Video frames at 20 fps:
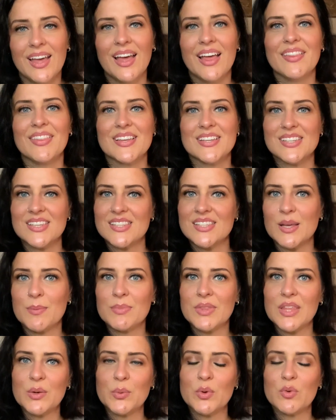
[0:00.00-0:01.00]
This is
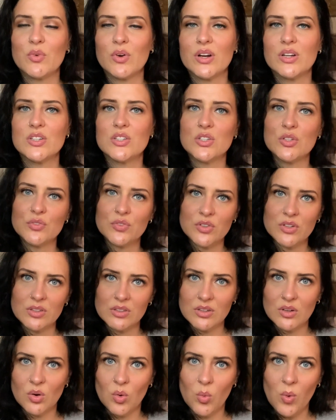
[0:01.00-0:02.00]
something we've wanted to do for a
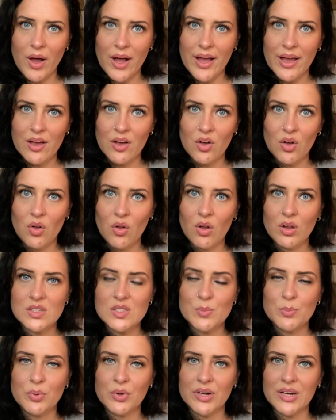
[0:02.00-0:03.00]
little while, to
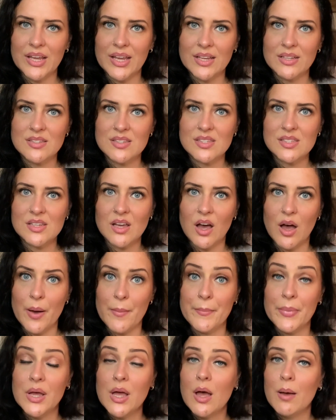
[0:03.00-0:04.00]
put in
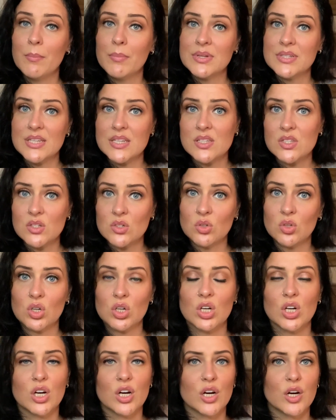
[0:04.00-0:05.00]
some medicinal
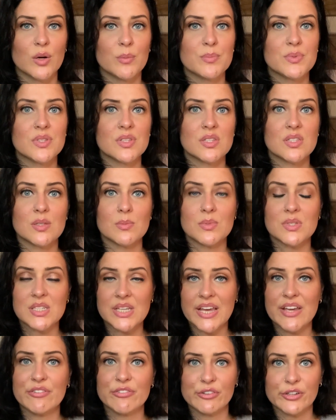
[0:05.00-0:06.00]
herbs, some
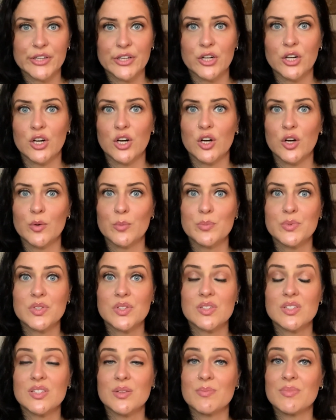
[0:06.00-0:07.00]
savory herbs,
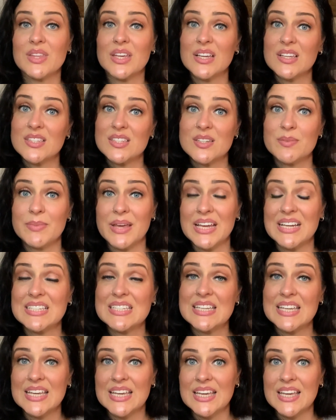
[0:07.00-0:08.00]
some things to make
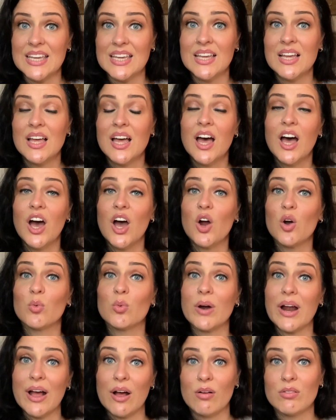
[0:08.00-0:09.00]
tea
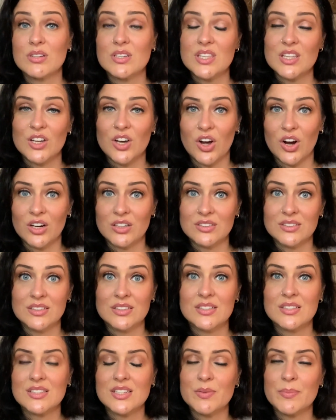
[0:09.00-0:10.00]
around the
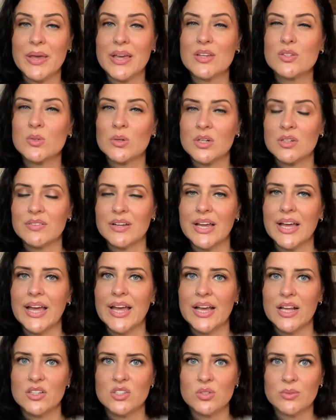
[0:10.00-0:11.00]
garden, to make sort of a
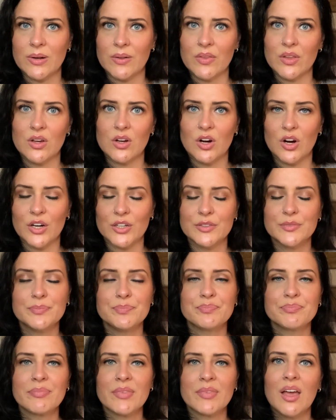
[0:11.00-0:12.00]
hedge around the garden.
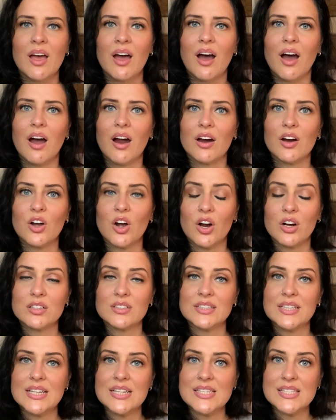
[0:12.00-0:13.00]
Our
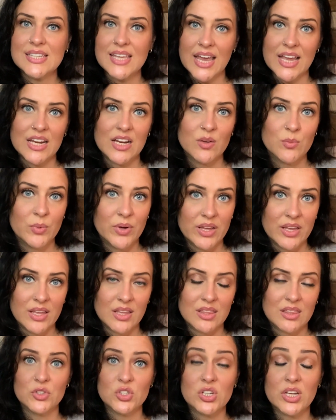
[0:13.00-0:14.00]
garden is gated with
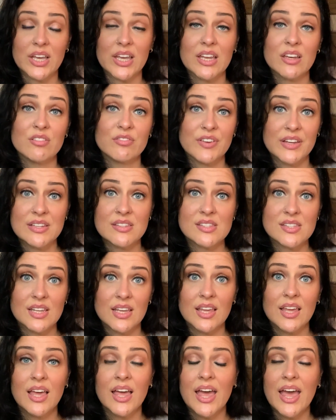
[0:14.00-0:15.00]
chicken
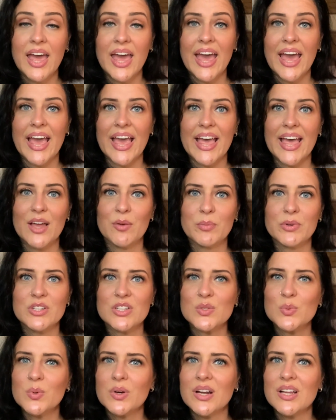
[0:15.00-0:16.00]
fencing, and we
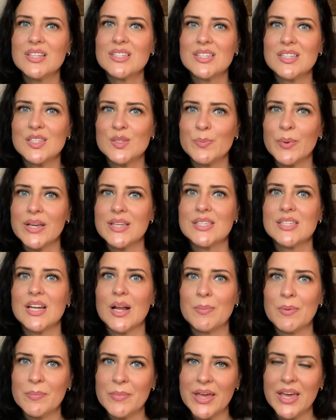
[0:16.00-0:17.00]
just wanted to spice it
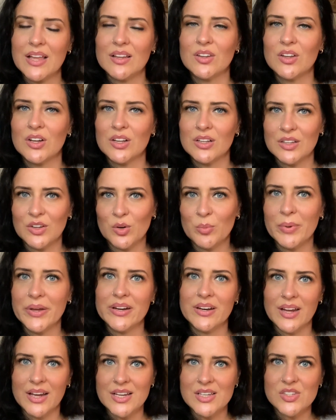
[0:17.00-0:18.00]
up and make it look a little bit
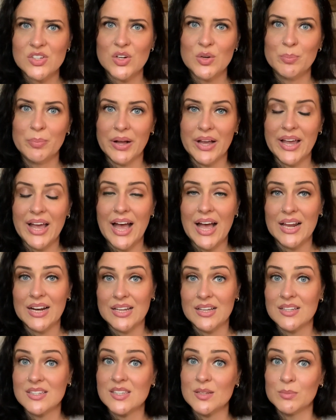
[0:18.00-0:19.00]
nicer by
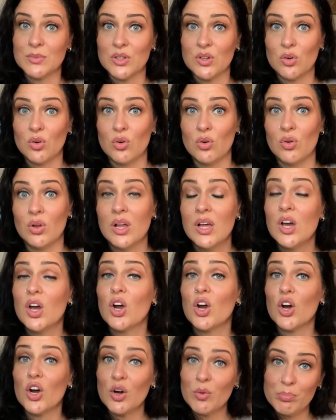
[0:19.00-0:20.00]
adding some little
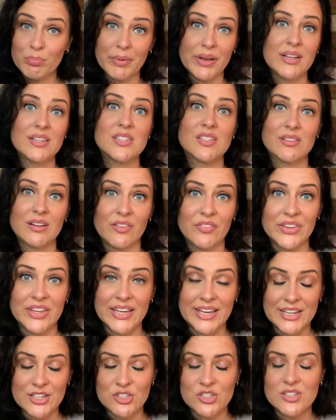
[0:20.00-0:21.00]
herb beds around the
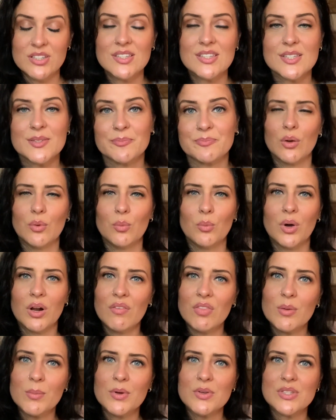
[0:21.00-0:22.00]
edges. One of
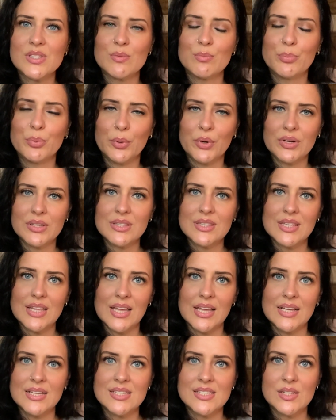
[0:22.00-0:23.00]
the most important
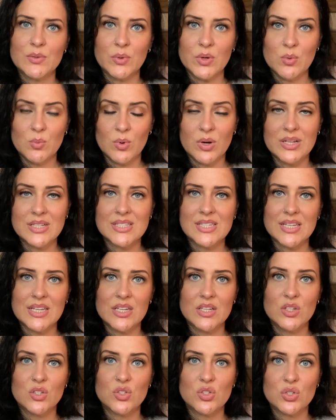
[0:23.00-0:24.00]
things that we
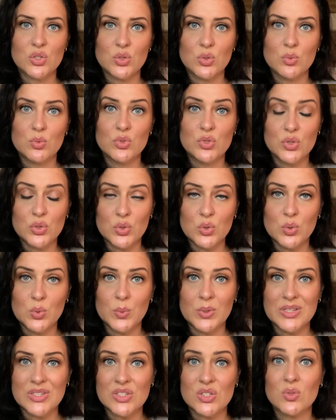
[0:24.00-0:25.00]
wanted to do
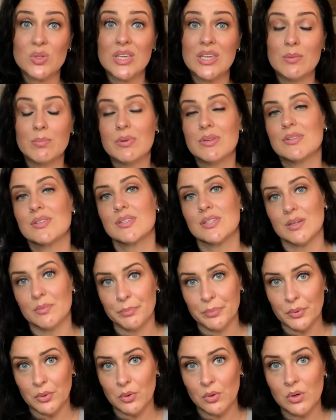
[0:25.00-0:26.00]
was to keep it
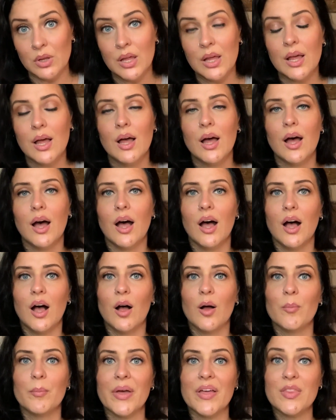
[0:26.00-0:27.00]
simple.
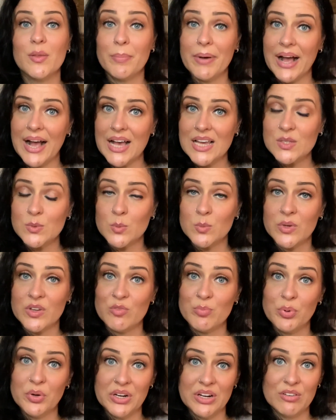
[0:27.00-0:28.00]
In the past, when we've
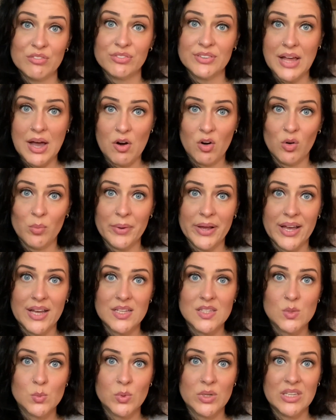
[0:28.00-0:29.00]
put in flower
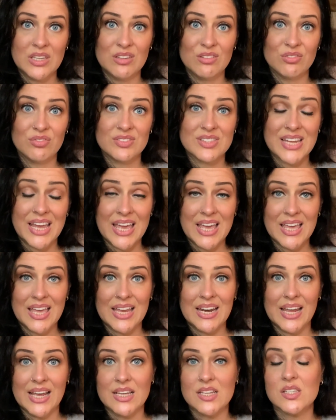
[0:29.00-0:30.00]
beds, we've
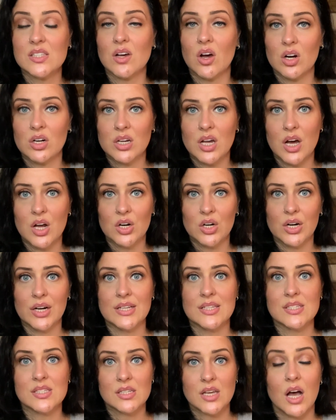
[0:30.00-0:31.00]
taken a sod cutter
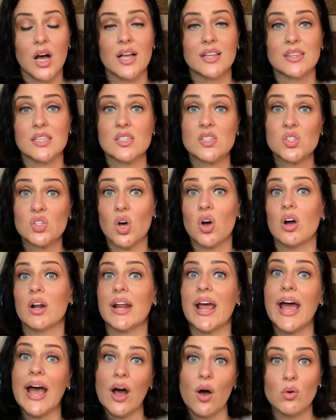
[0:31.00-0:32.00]
and cut the sod
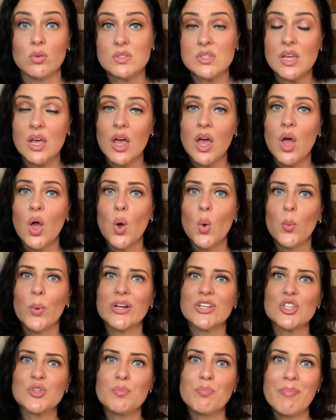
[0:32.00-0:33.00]
out,
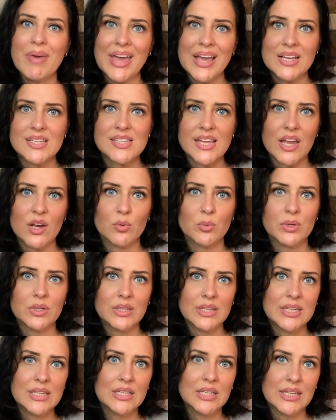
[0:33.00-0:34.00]
which makes a
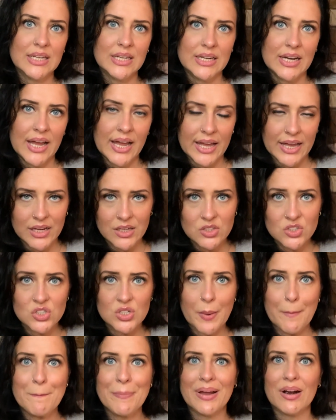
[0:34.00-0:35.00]
really clean edge,
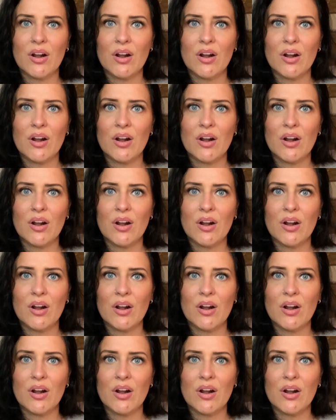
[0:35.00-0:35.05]
but